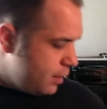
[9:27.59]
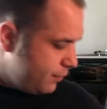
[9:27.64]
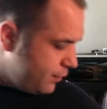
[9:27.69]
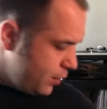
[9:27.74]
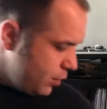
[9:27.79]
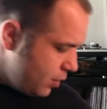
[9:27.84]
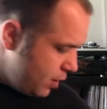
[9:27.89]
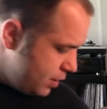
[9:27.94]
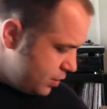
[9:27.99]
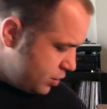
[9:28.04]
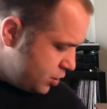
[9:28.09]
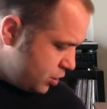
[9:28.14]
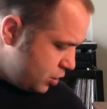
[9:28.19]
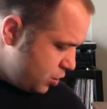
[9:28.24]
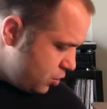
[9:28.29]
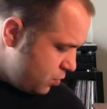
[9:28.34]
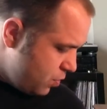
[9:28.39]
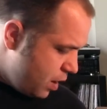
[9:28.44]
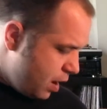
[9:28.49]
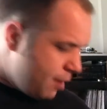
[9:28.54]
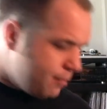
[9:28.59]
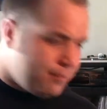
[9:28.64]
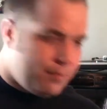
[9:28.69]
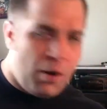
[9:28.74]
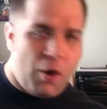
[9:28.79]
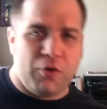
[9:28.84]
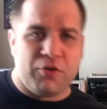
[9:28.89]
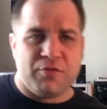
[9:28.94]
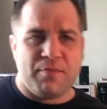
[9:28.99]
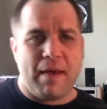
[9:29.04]
If you're into uh,
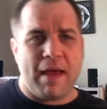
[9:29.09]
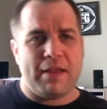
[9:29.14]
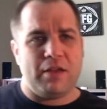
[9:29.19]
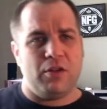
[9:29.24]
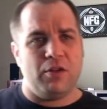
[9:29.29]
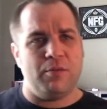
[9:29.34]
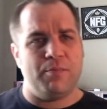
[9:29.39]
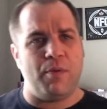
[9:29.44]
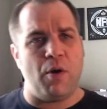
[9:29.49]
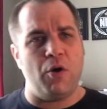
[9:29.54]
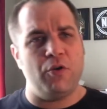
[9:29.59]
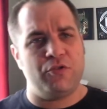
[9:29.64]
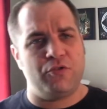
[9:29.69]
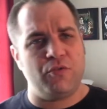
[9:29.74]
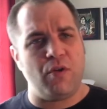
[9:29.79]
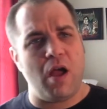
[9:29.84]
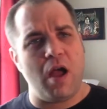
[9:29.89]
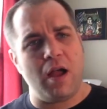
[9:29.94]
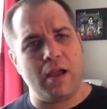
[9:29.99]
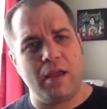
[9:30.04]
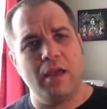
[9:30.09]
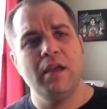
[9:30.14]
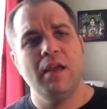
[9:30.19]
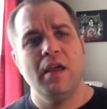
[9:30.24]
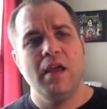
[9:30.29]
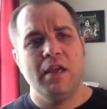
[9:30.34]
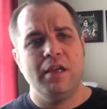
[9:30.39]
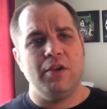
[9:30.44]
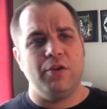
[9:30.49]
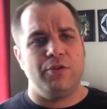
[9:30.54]
post metal or post rock,
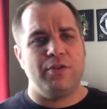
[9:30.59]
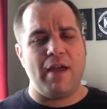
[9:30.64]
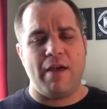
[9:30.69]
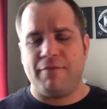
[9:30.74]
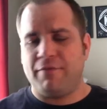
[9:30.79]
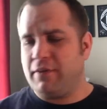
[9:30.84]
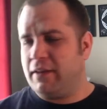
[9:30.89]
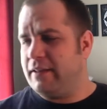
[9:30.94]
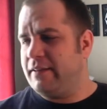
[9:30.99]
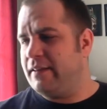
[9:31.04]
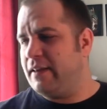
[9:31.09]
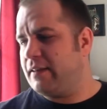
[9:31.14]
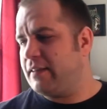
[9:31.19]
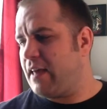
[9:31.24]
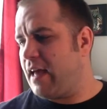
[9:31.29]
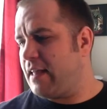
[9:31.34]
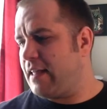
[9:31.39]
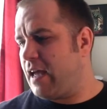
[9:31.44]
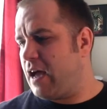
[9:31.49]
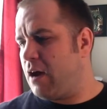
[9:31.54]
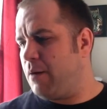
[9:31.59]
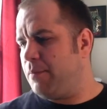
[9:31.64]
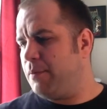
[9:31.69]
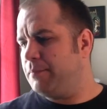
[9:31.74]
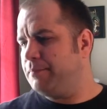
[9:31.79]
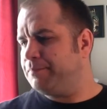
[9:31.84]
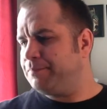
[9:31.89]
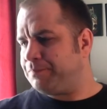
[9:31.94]
you'll definitely dig that album.